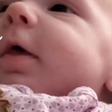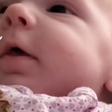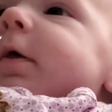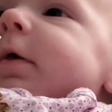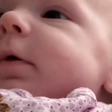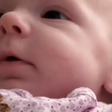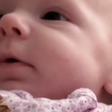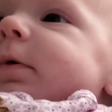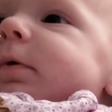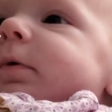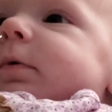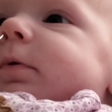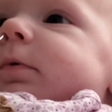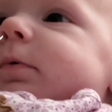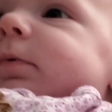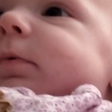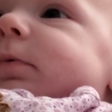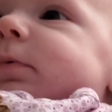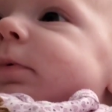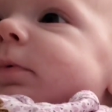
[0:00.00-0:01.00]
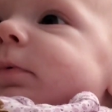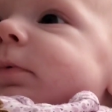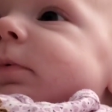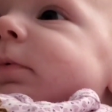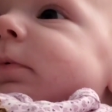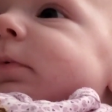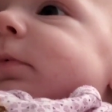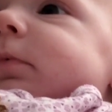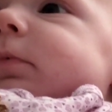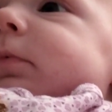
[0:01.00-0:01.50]
Say, I am
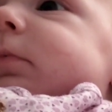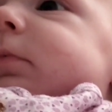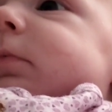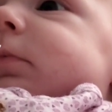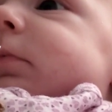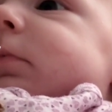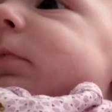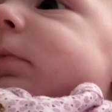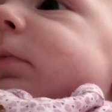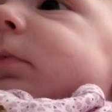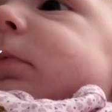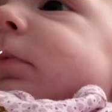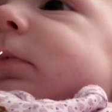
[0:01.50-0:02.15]
sweet.